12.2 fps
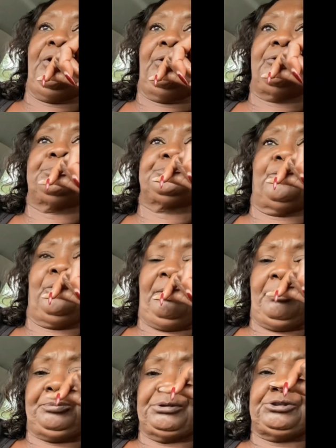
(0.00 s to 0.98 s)
on, or I'm
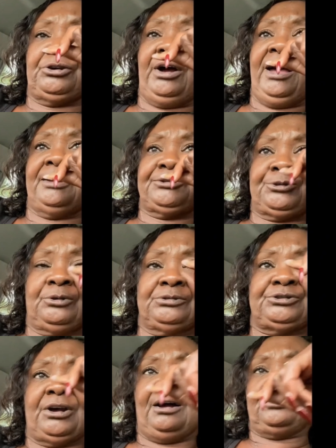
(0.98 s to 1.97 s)
going to put your ass
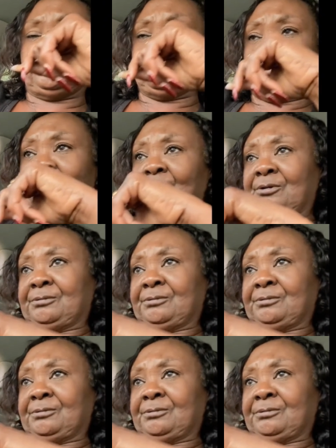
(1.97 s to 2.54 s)
on child support.